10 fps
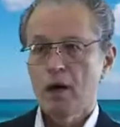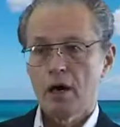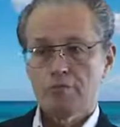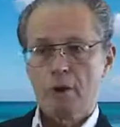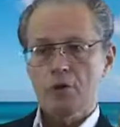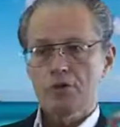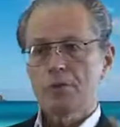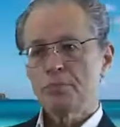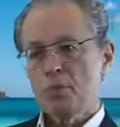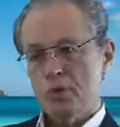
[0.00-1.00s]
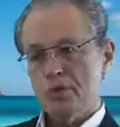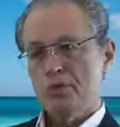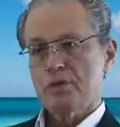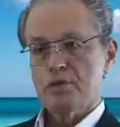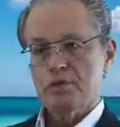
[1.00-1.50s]
Of most
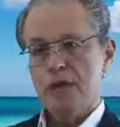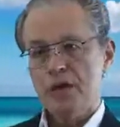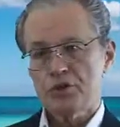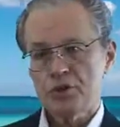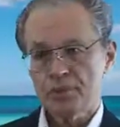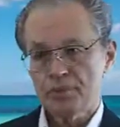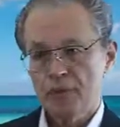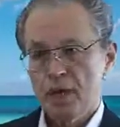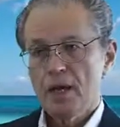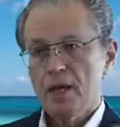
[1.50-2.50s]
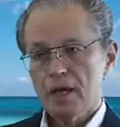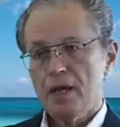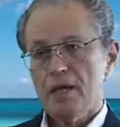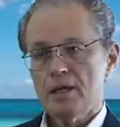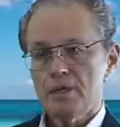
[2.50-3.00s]
importance in this section
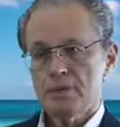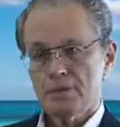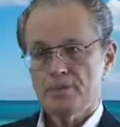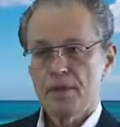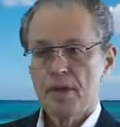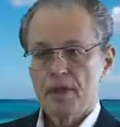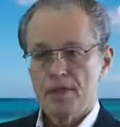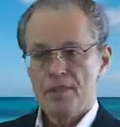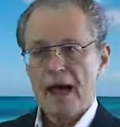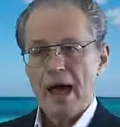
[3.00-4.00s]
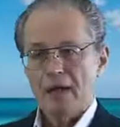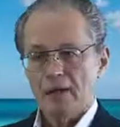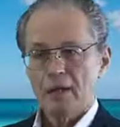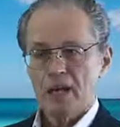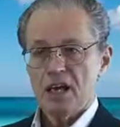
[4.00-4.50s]
is that
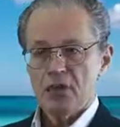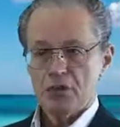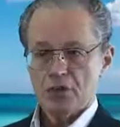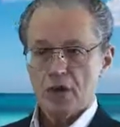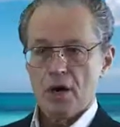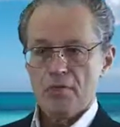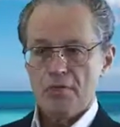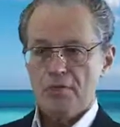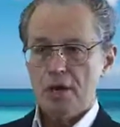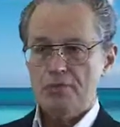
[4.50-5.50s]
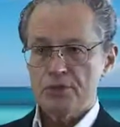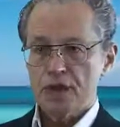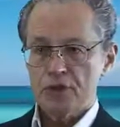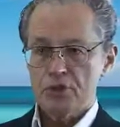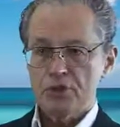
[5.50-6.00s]
each of the
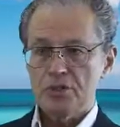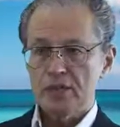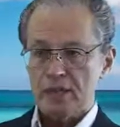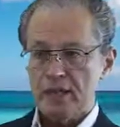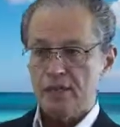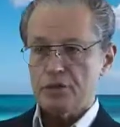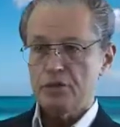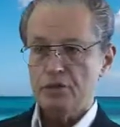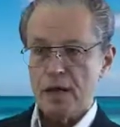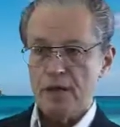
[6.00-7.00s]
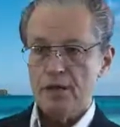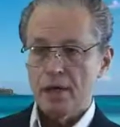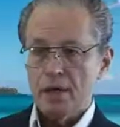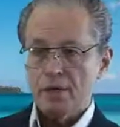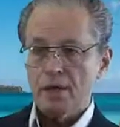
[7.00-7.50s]
subsections illustrate
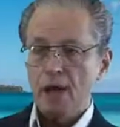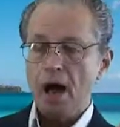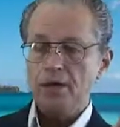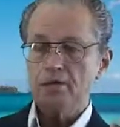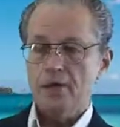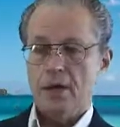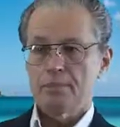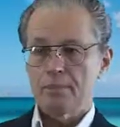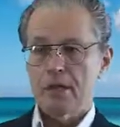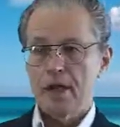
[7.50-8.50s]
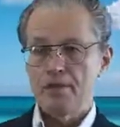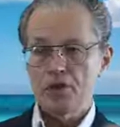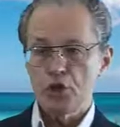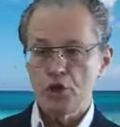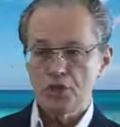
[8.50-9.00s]
the concept and the
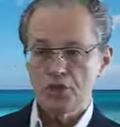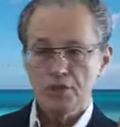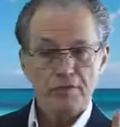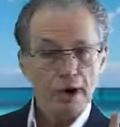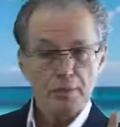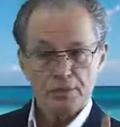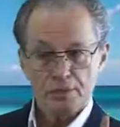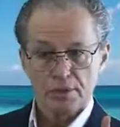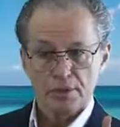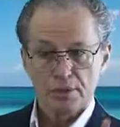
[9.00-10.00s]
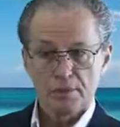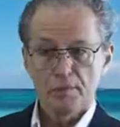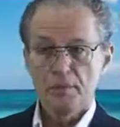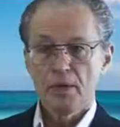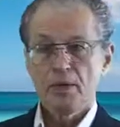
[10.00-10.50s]
unity of opposites,
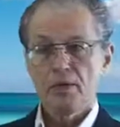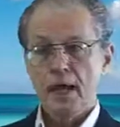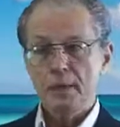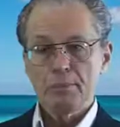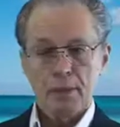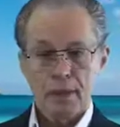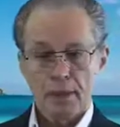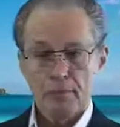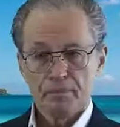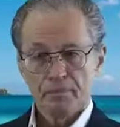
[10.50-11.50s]
namely,